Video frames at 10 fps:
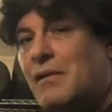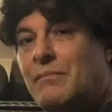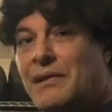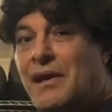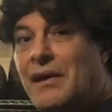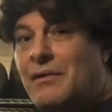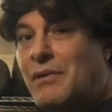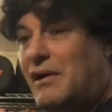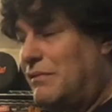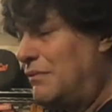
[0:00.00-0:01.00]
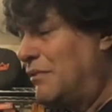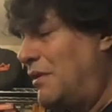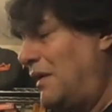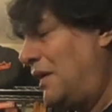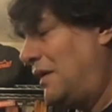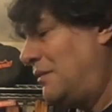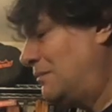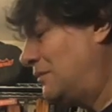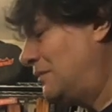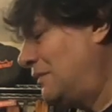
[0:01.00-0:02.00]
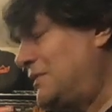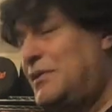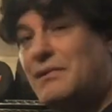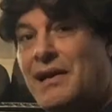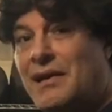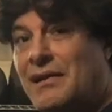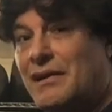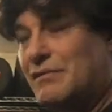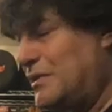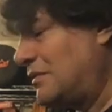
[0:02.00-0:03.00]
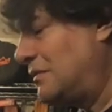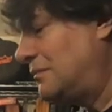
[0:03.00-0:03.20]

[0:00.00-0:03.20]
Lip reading: But the other way of inverting it, let's see what that'll give us.